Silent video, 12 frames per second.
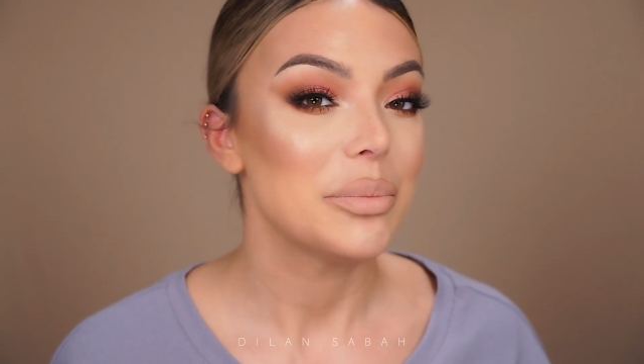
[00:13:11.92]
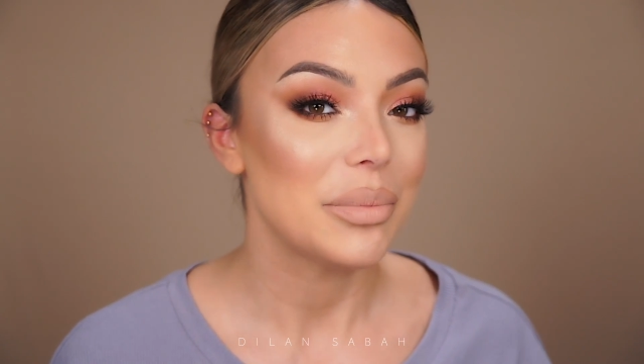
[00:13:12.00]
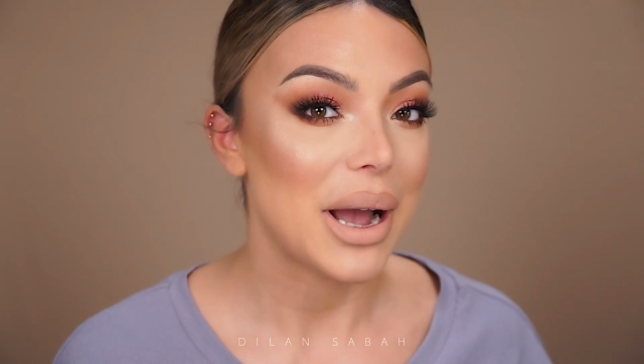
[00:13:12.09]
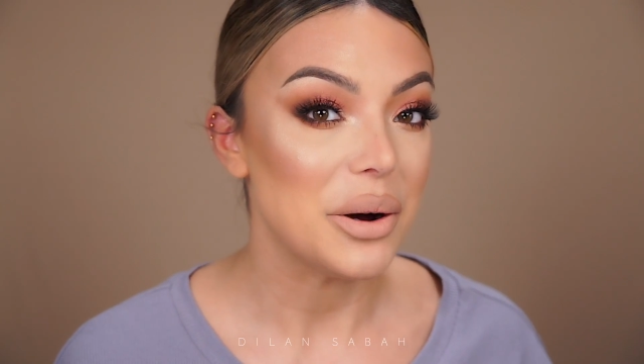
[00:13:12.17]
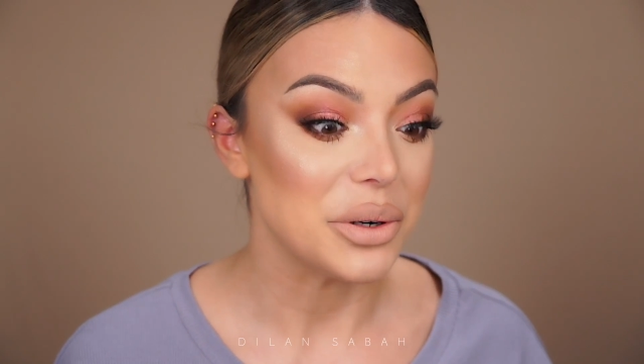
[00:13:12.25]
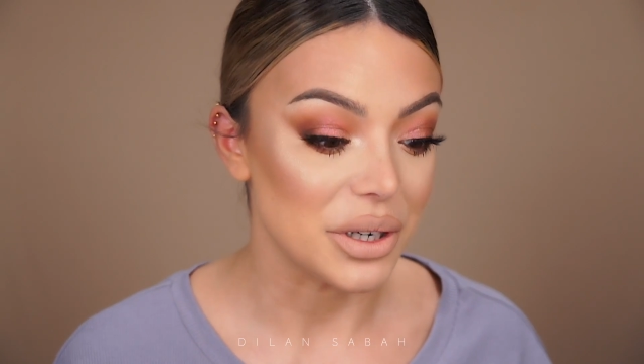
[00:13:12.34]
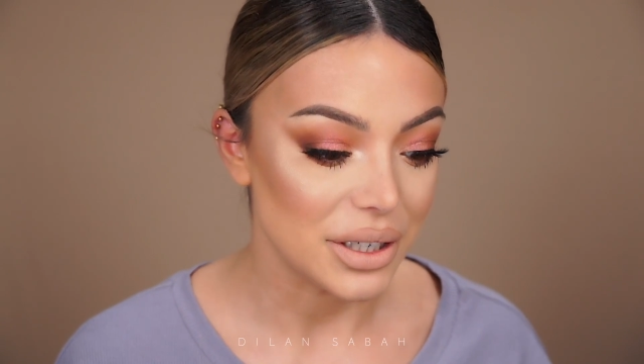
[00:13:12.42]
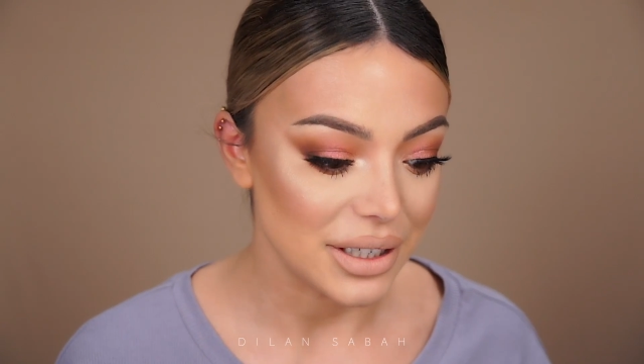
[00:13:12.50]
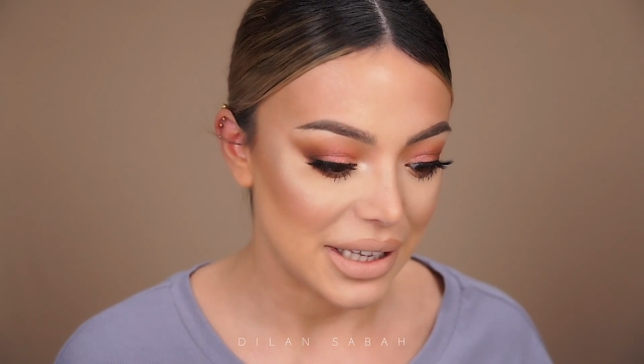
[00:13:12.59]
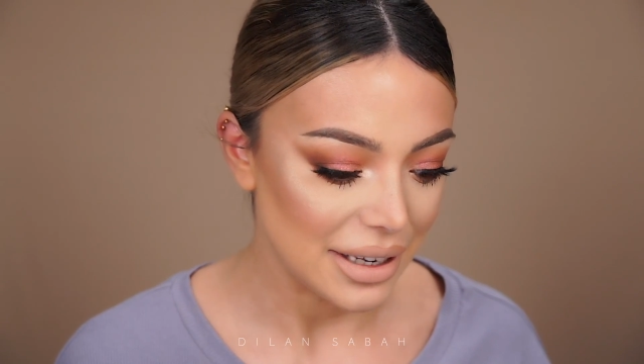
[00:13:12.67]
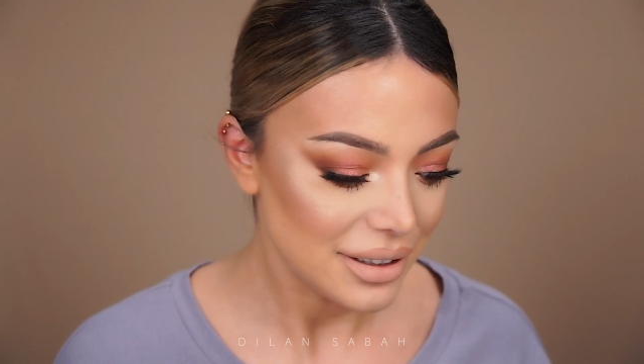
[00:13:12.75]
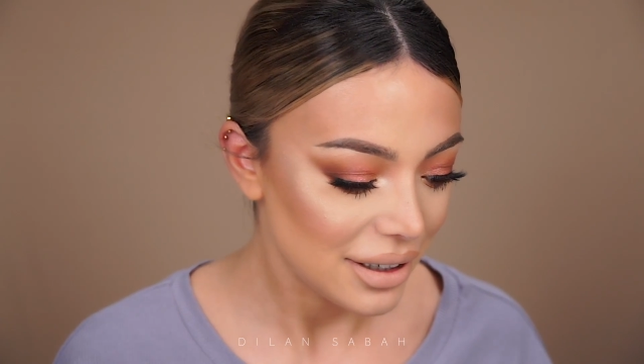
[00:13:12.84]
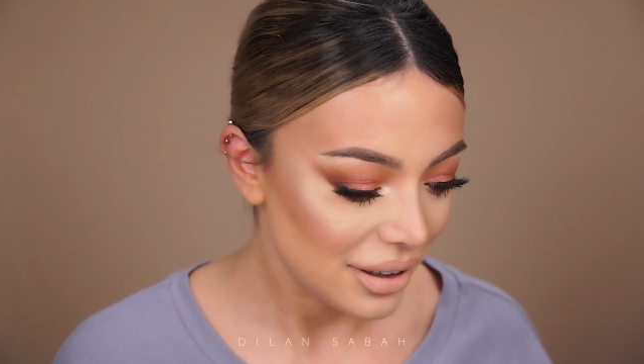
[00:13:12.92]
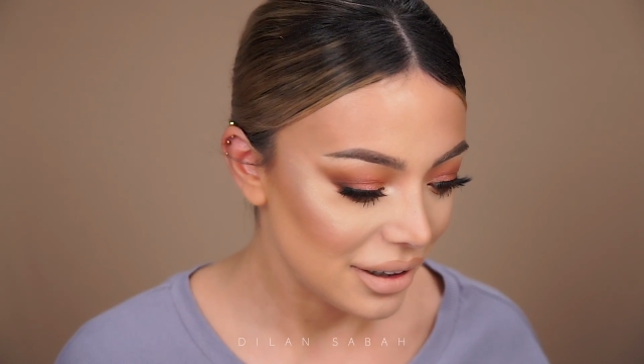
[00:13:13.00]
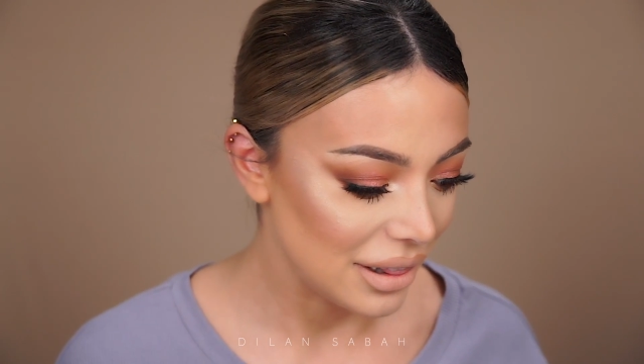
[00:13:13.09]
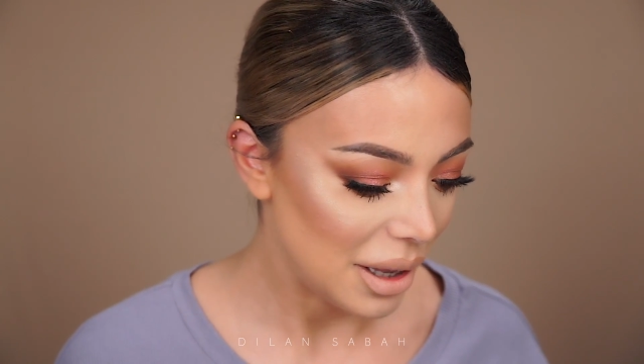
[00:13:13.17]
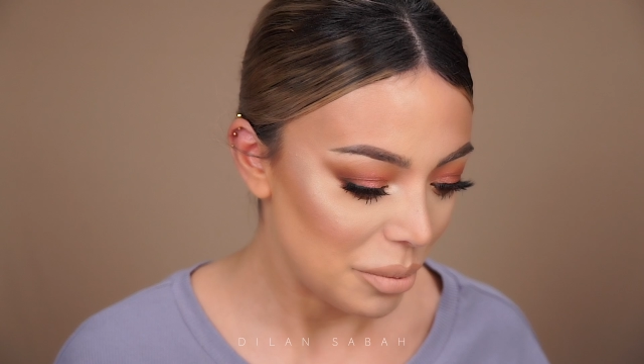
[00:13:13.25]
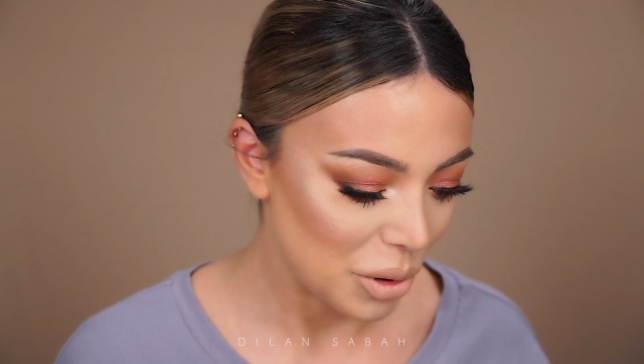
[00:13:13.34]
powder again, a
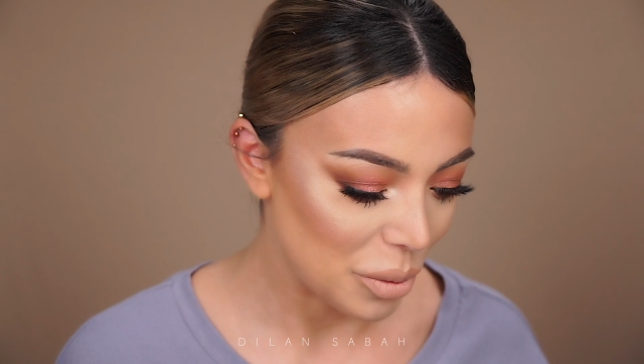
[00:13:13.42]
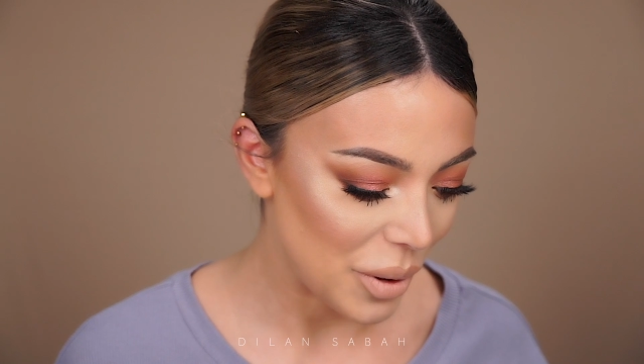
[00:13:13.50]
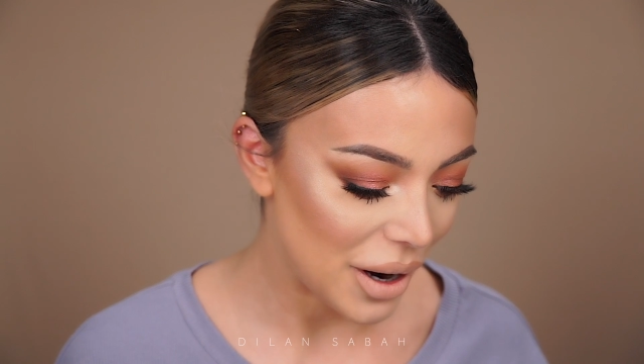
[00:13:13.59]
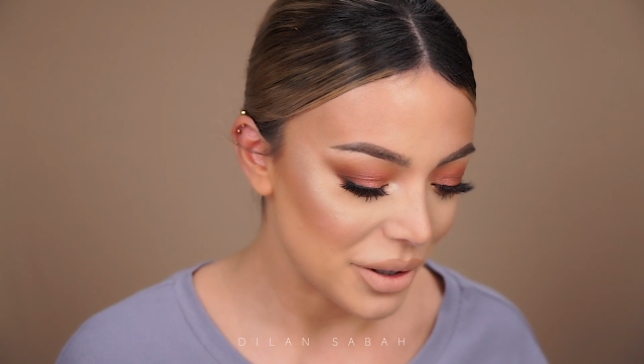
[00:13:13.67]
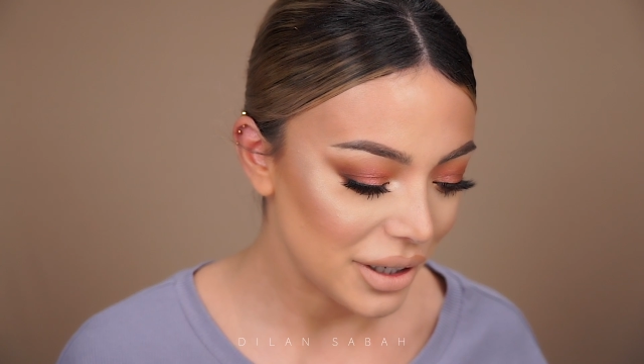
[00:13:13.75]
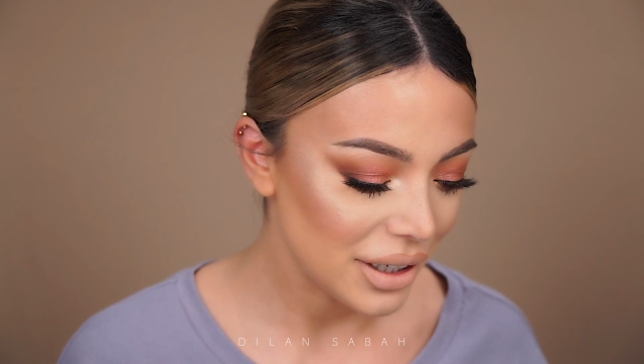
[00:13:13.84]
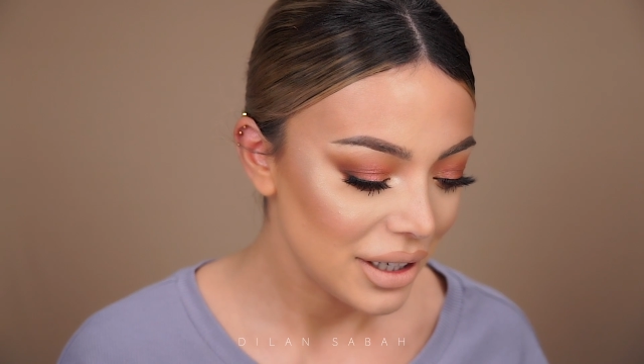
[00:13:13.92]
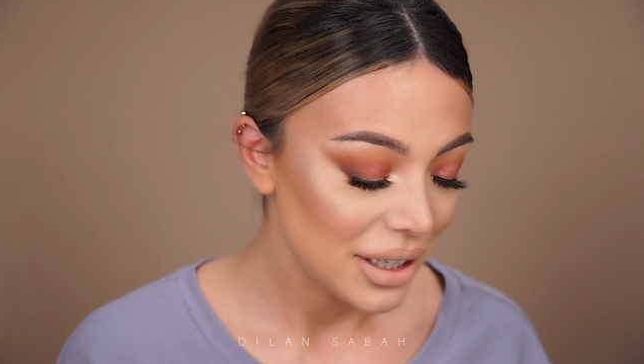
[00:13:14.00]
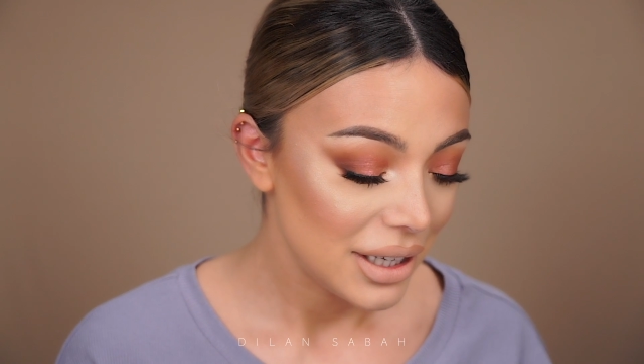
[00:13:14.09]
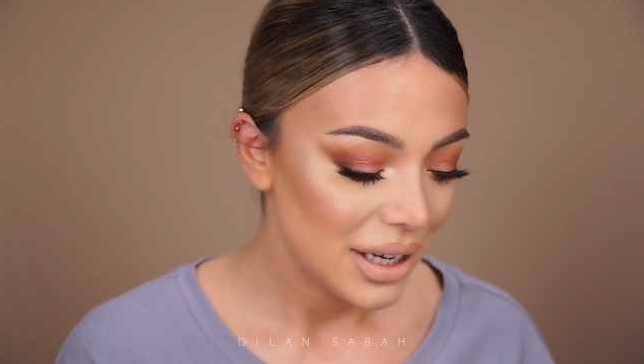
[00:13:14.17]
lot more powder,